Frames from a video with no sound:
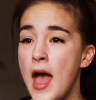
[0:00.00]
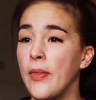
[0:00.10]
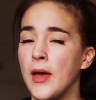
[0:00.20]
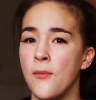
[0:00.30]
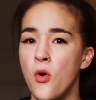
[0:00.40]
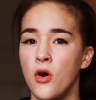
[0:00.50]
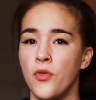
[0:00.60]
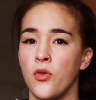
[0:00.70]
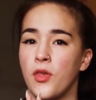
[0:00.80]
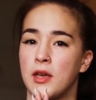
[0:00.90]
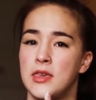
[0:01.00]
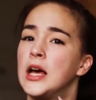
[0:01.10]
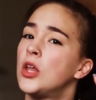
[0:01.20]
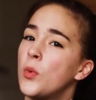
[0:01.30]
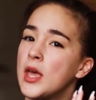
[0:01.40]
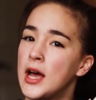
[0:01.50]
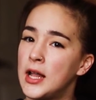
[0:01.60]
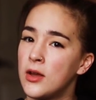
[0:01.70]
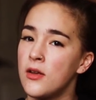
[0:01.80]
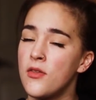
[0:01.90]
and like more of those like yellowy
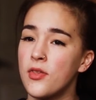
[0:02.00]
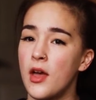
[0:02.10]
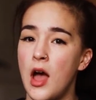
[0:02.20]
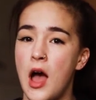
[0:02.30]
colors.